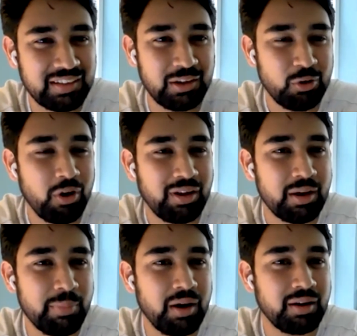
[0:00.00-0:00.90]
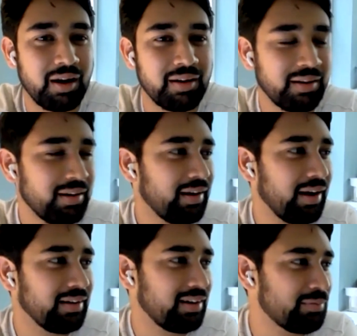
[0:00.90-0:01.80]
that they're talking about are
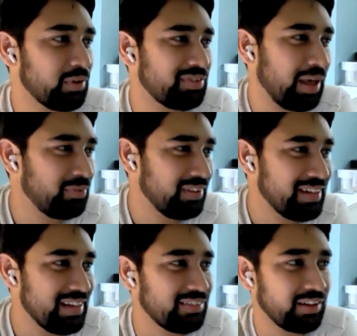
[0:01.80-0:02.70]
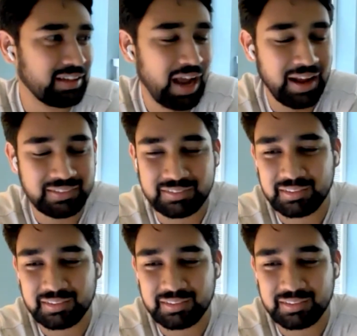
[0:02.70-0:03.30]
in terms of subsidies and tax